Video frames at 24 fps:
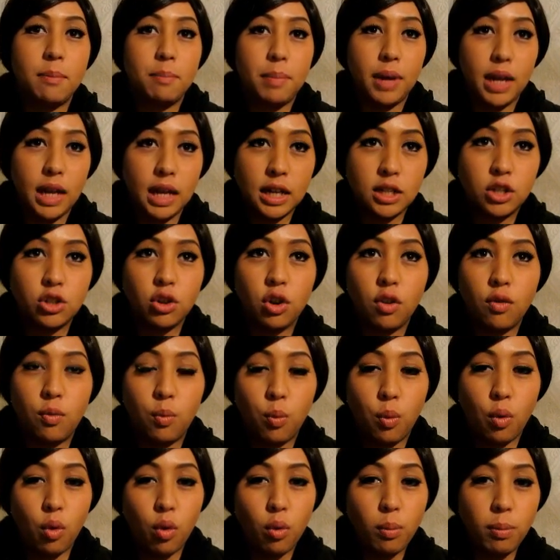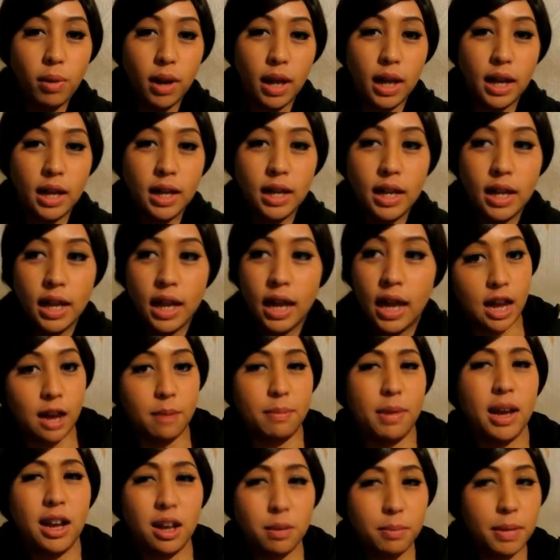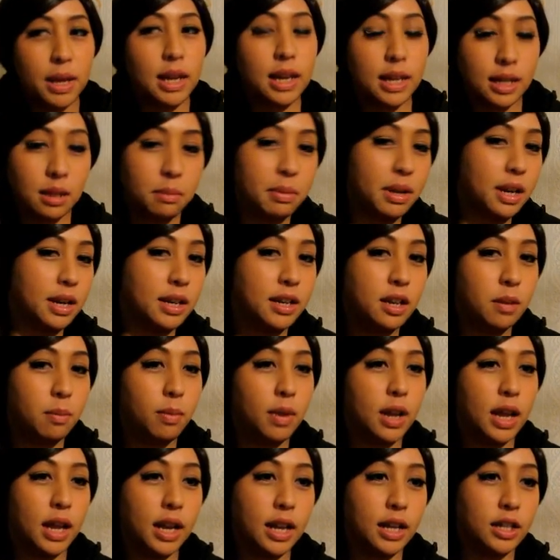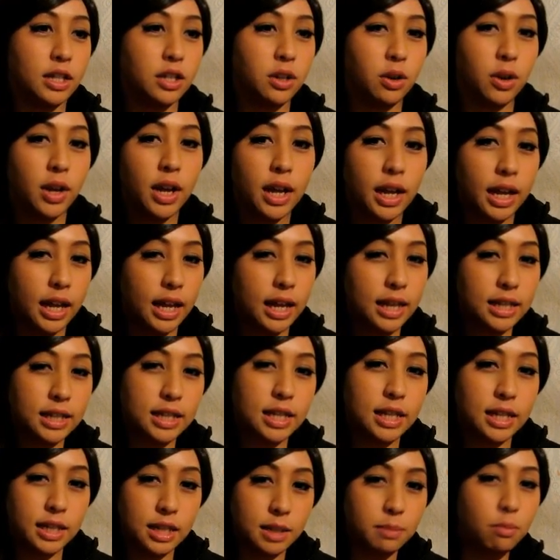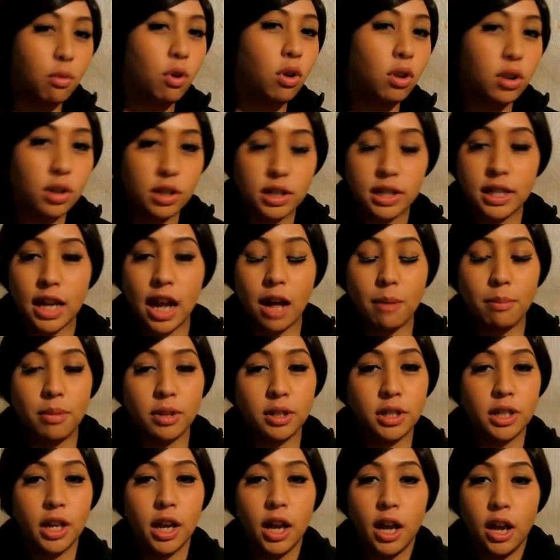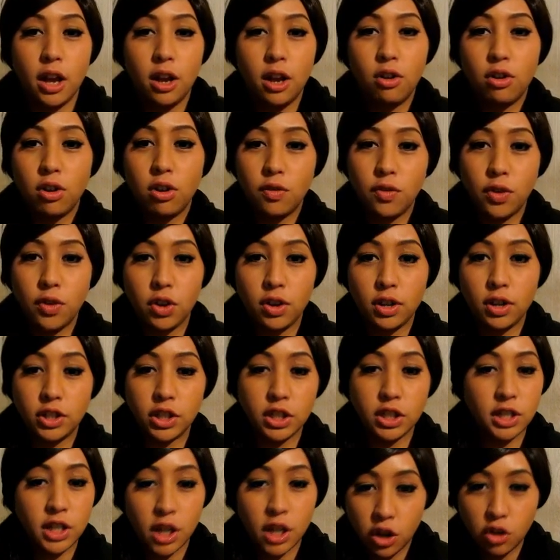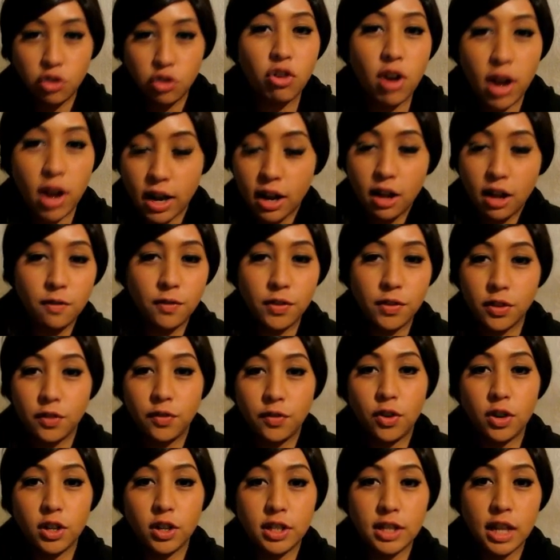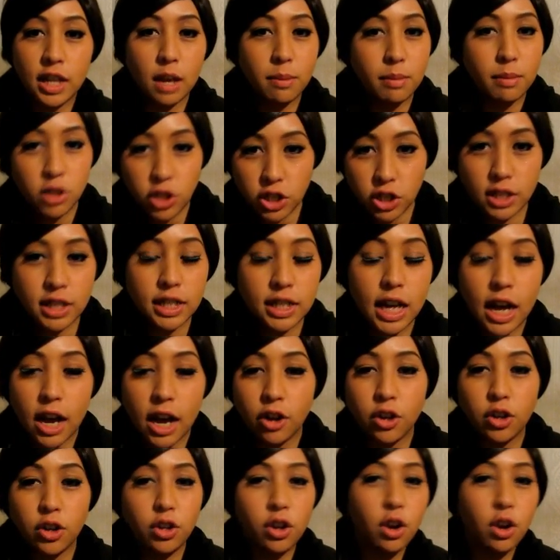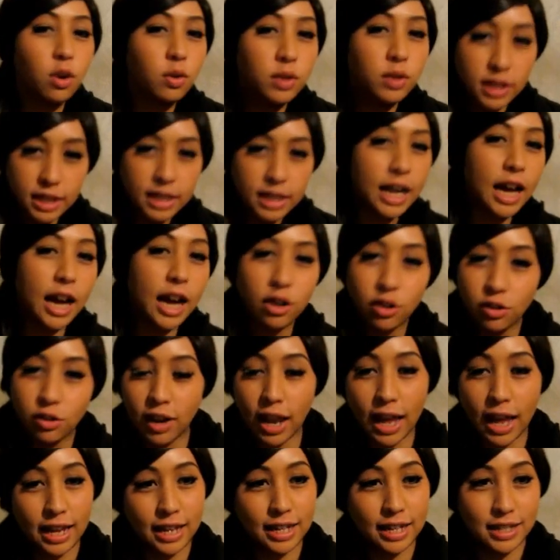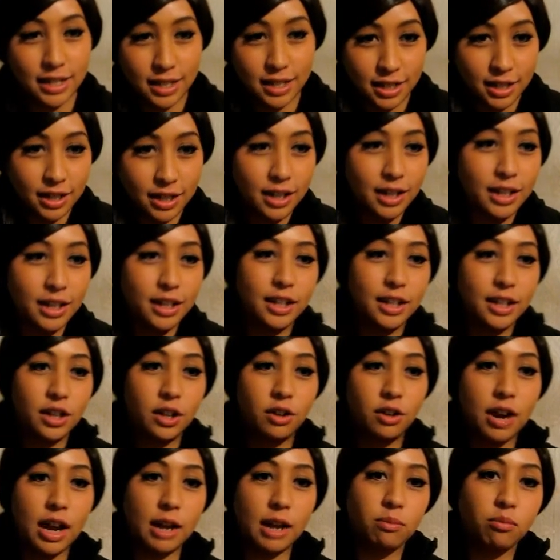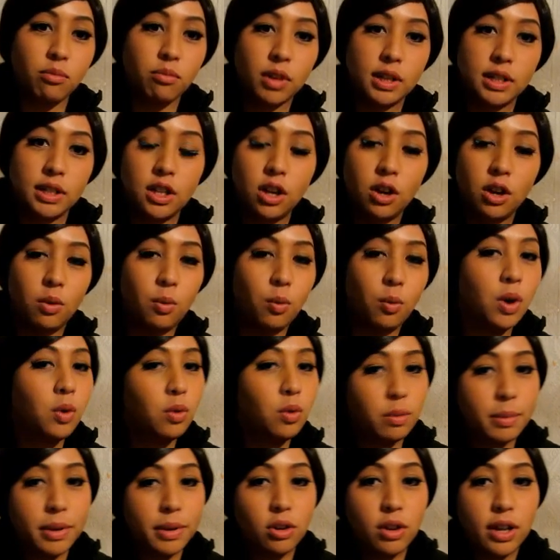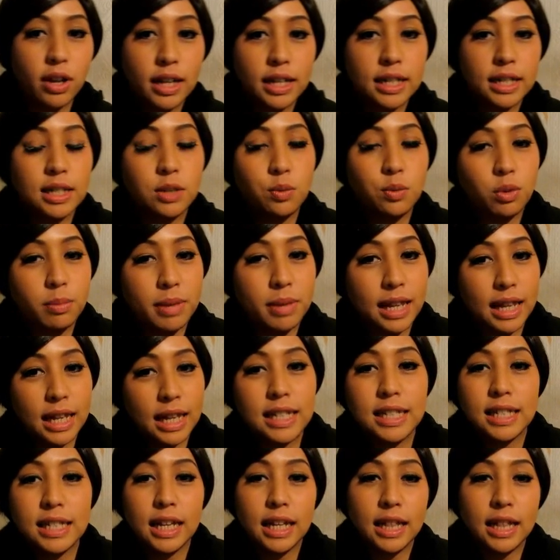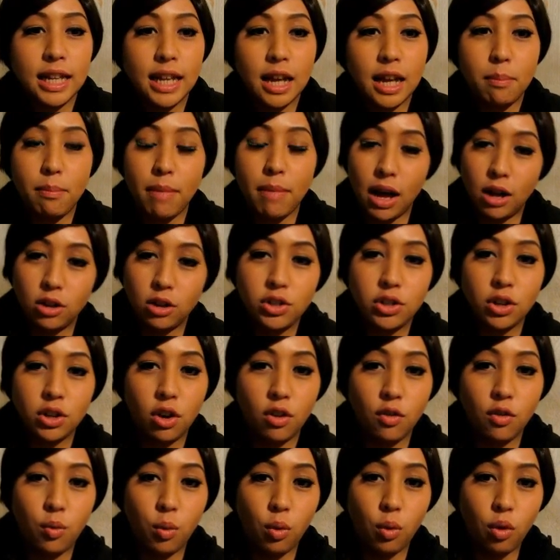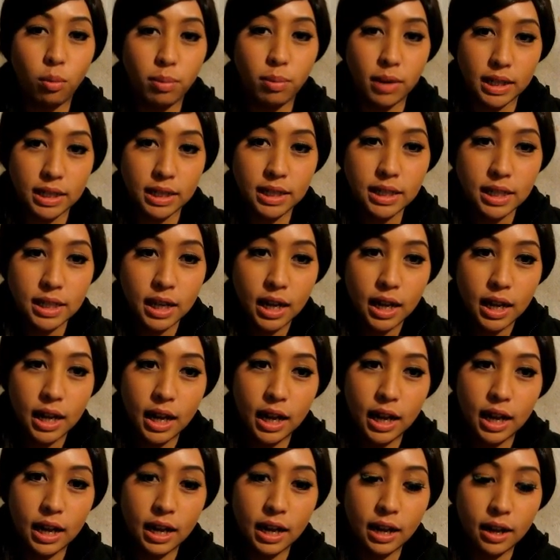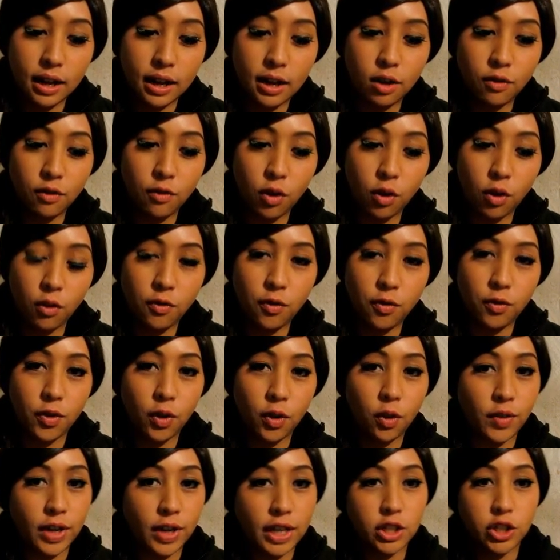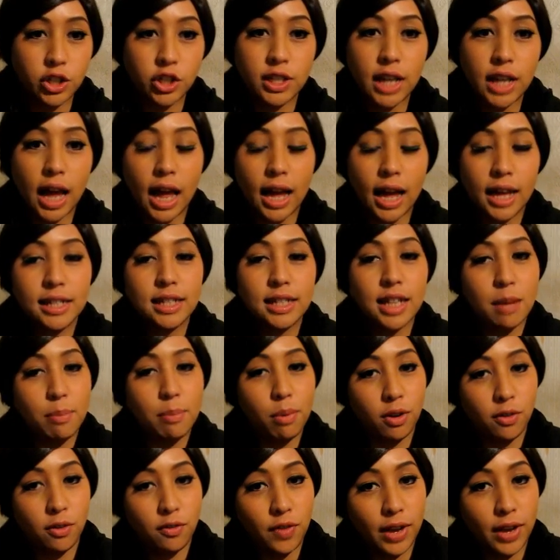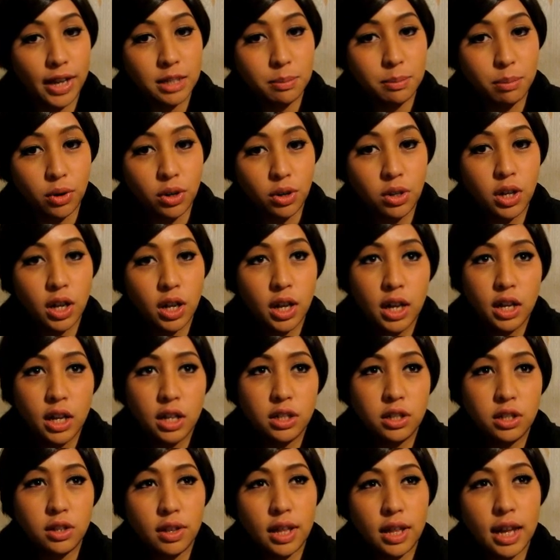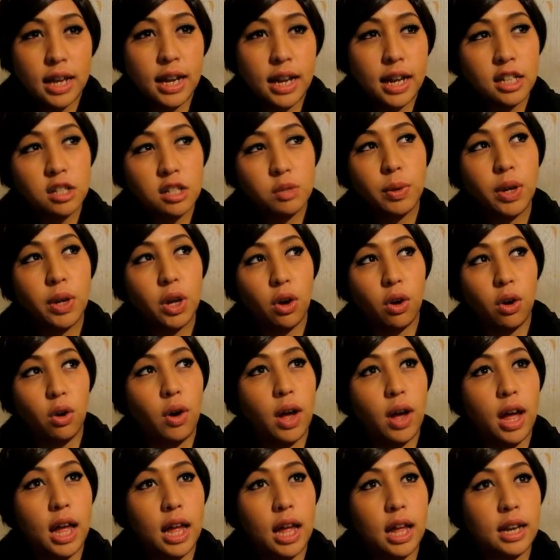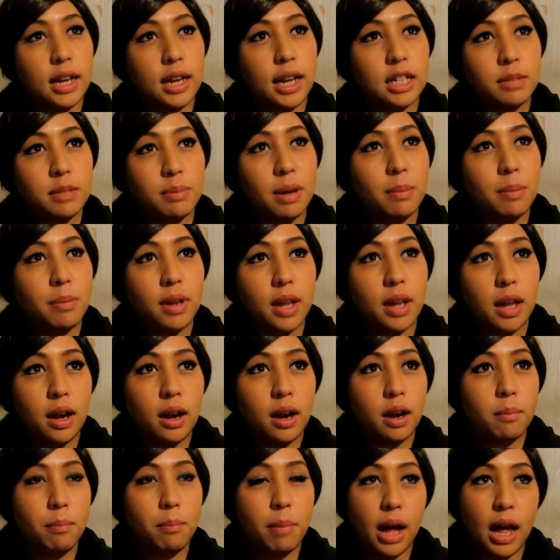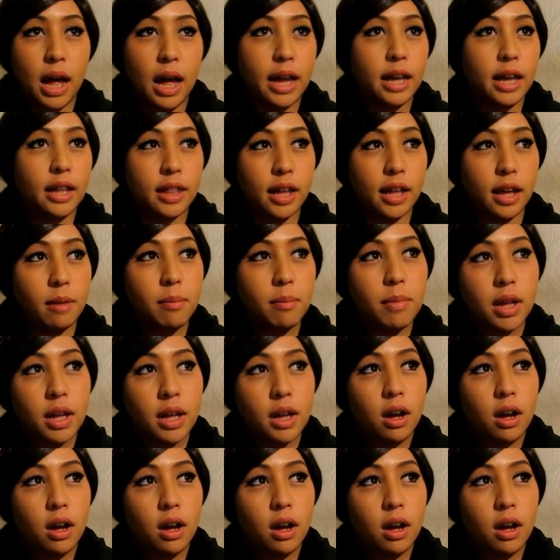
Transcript: piece of Worbla. That can be a little bit intimidating, so here's these smaller samples in order for you to just try it out for the first time and just see how you go and see how you like it. Alright, so what we'll be doing is we'll be listing the amount of Worblas of each size up on Facebook, so that as we go and as people are buying them